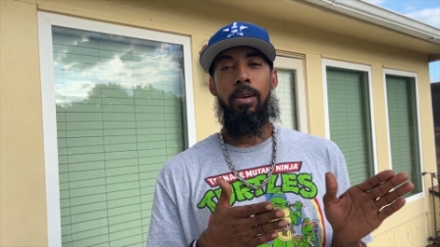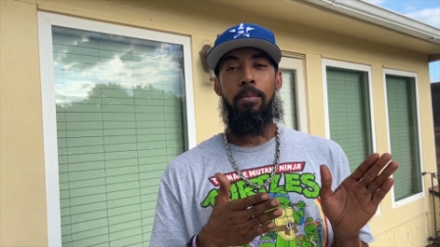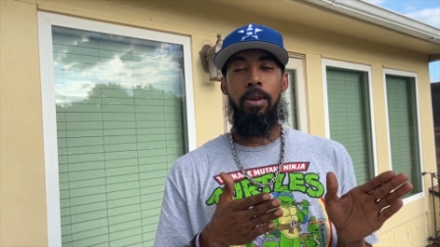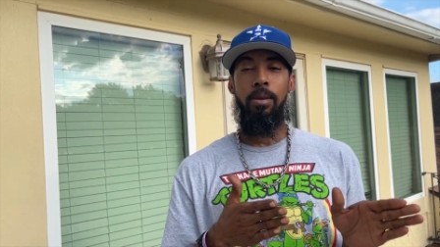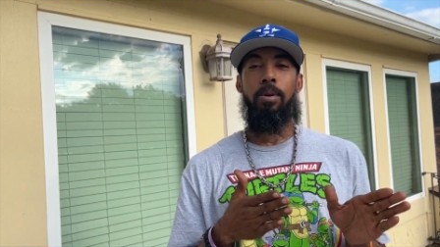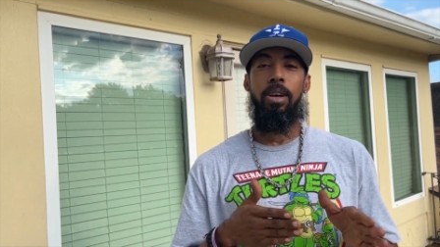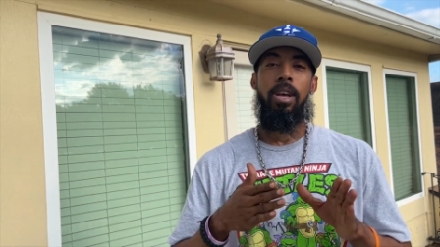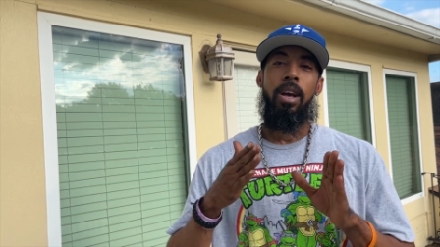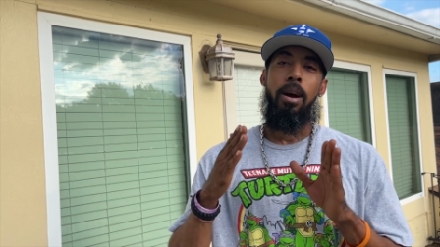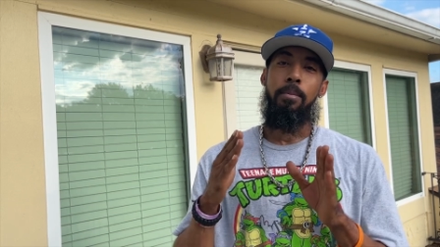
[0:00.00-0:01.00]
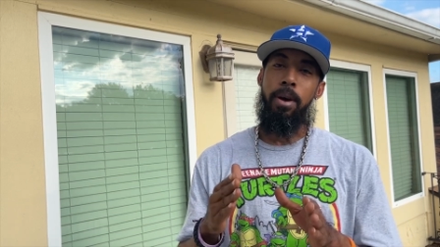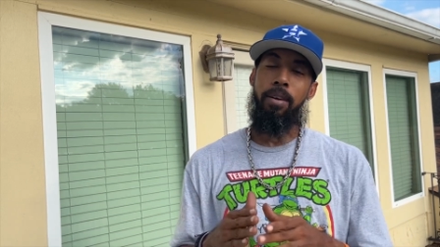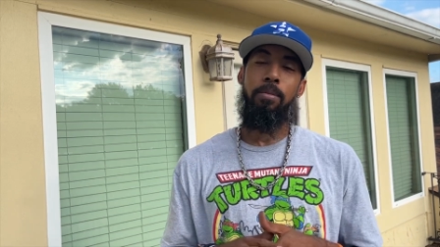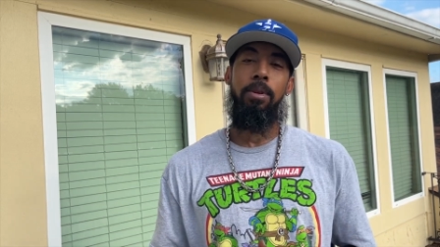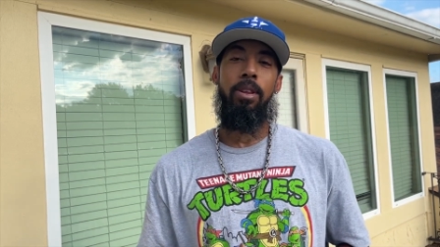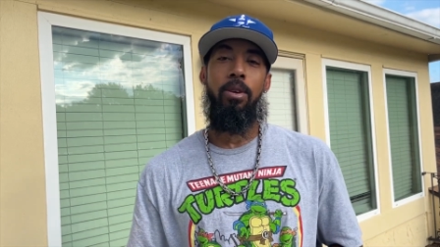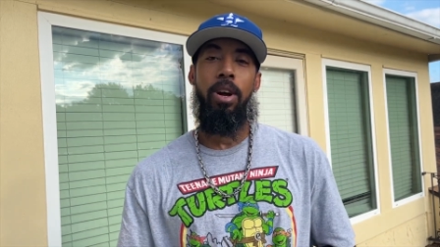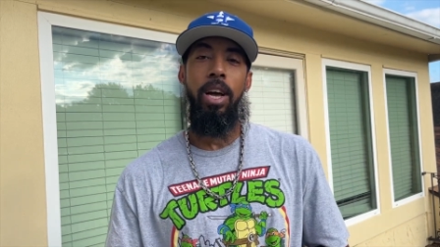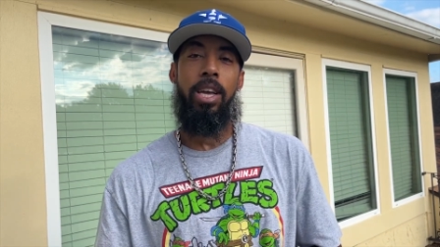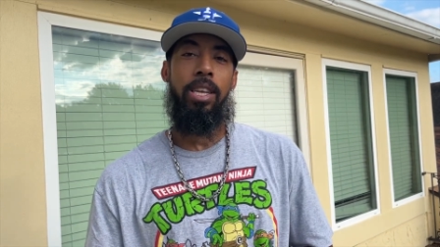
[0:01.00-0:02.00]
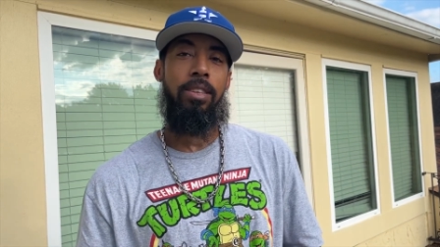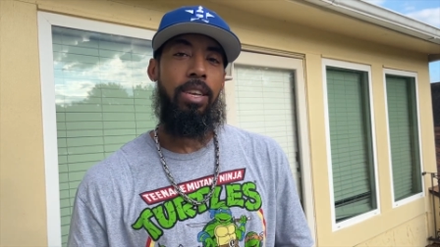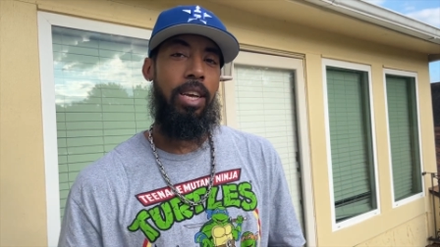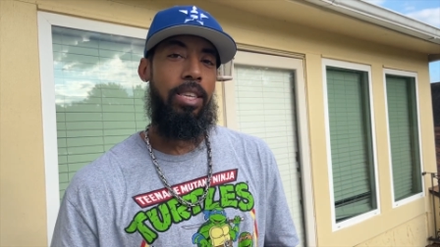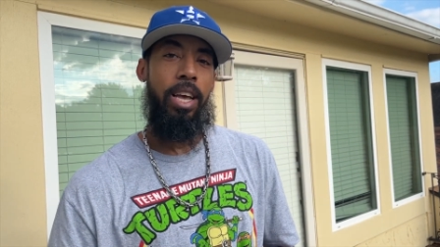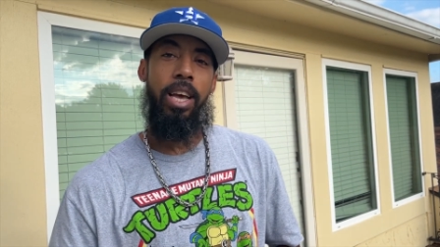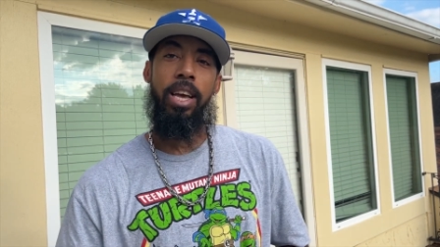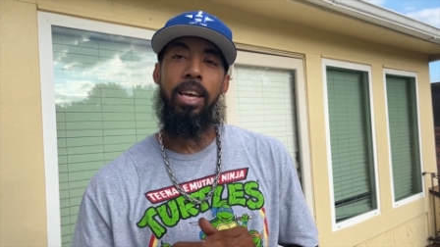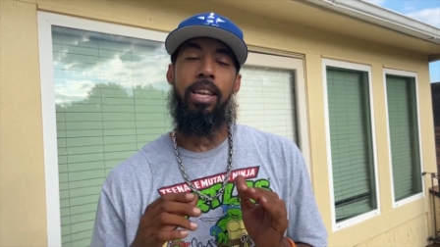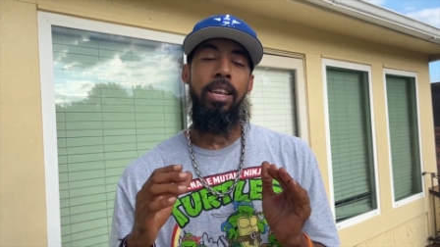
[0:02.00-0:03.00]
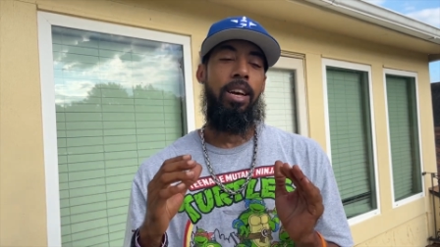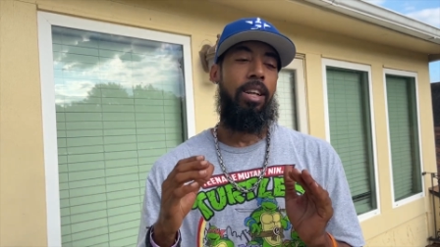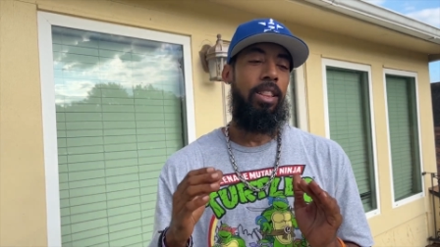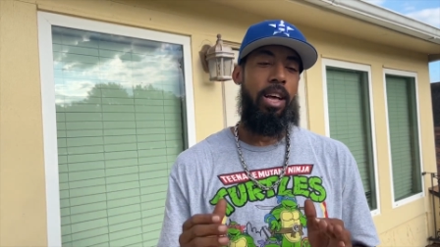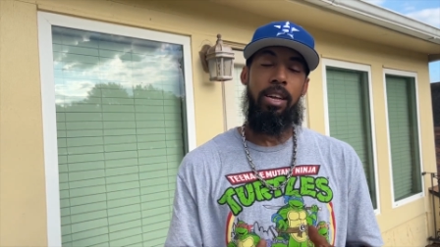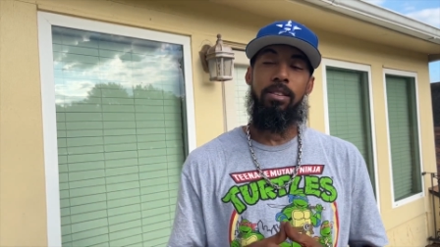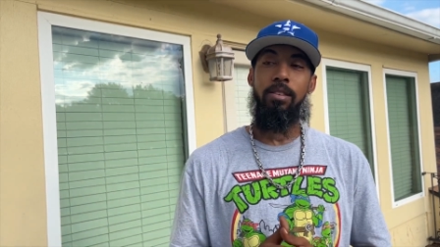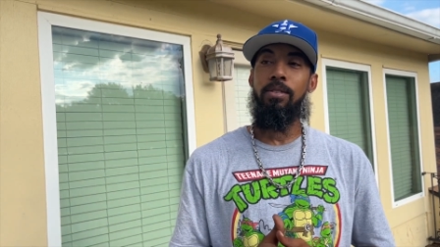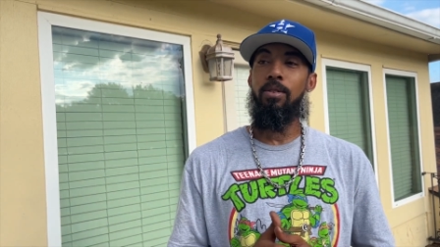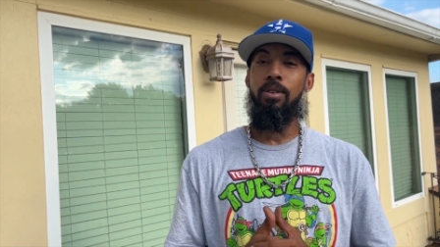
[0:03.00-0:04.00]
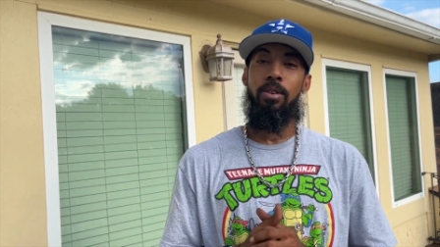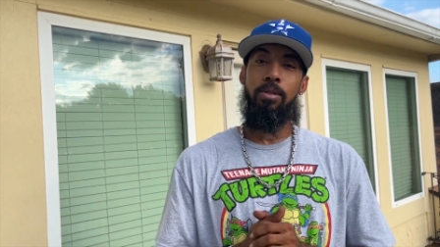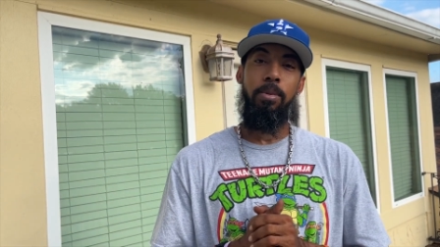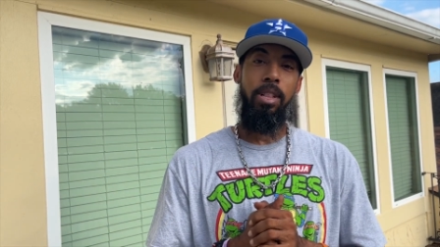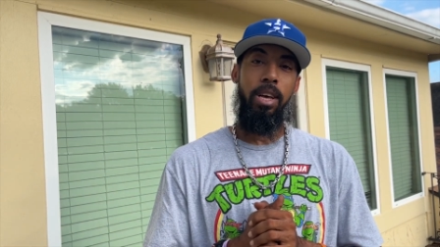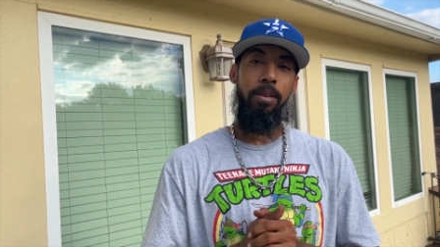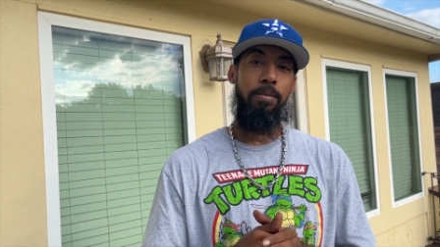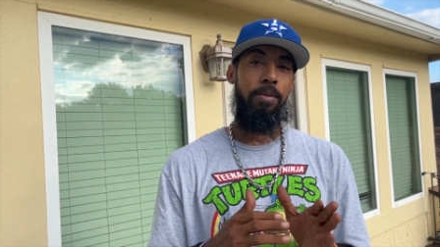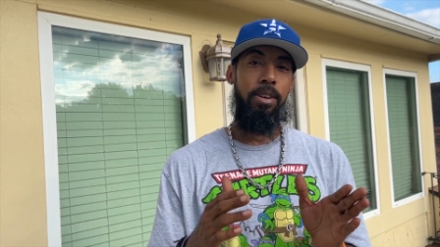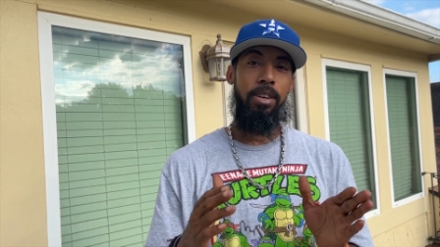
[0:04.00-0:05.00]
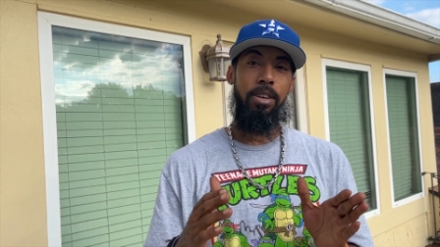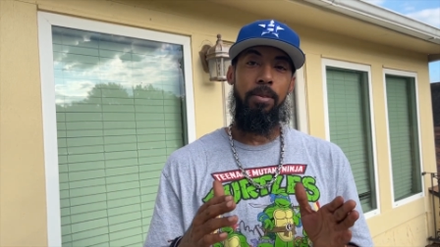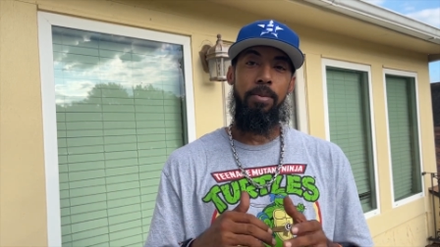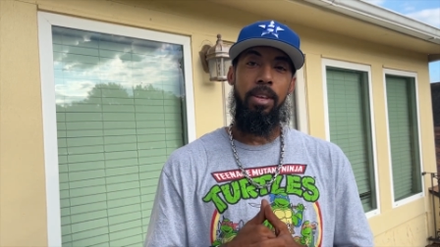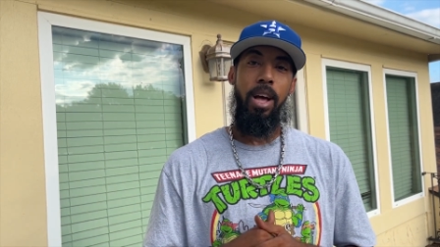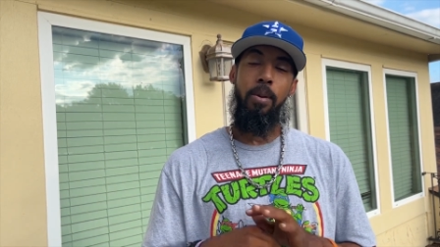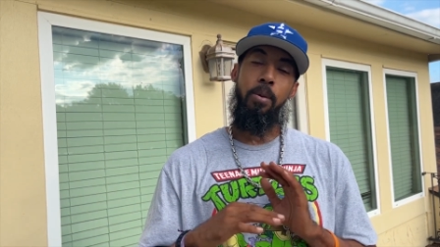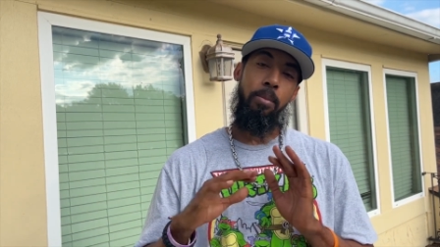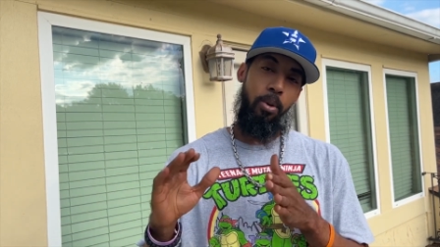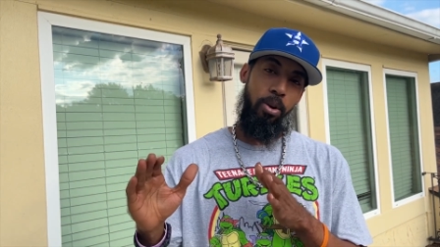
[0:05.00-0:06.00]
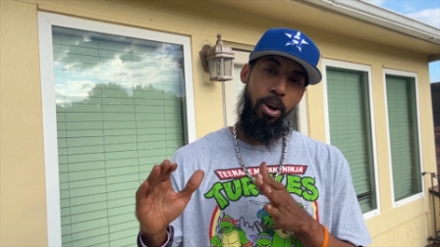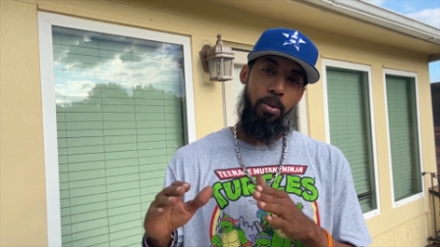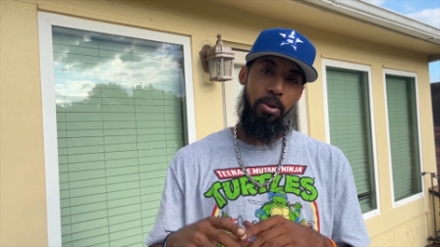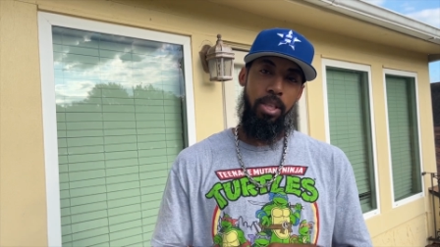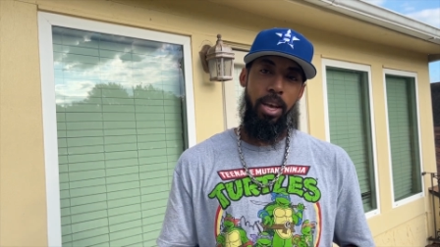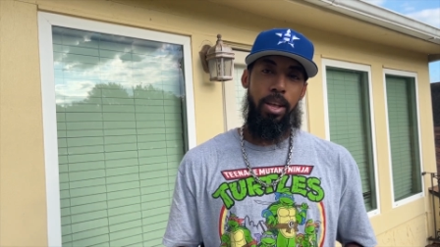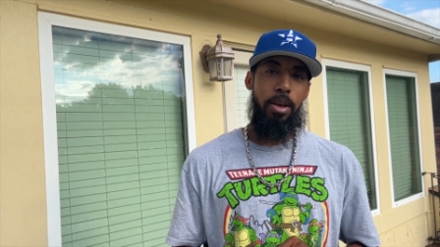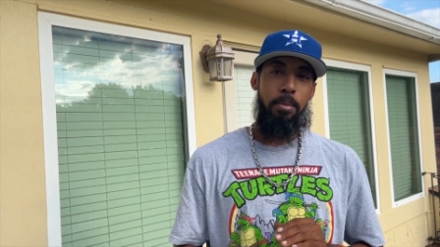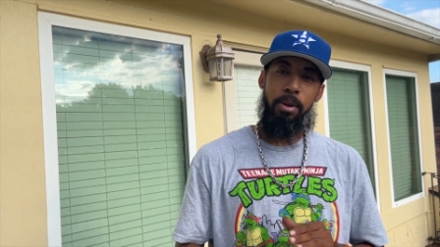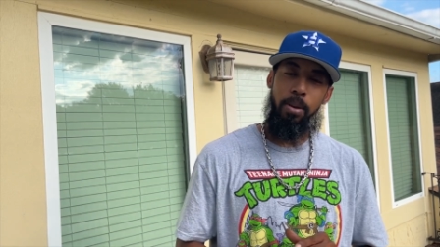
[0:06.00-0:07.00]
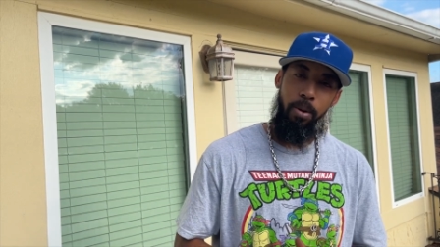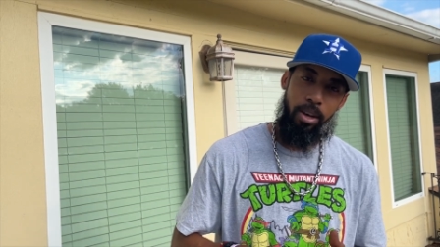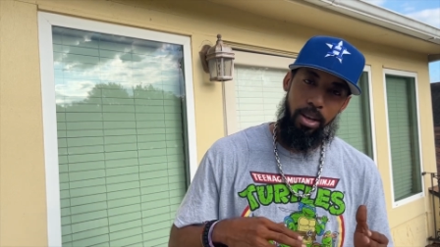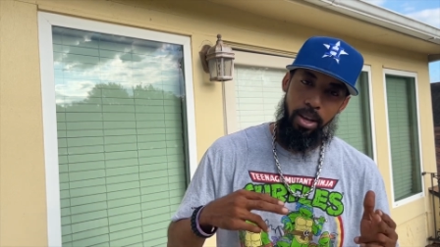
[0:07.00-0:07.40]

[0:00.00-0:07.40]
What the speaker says: But anyway, I'm back from a long hiatus, guys. I had a lot of stuff going on in my life. I won't bore y'all with that. But anyway,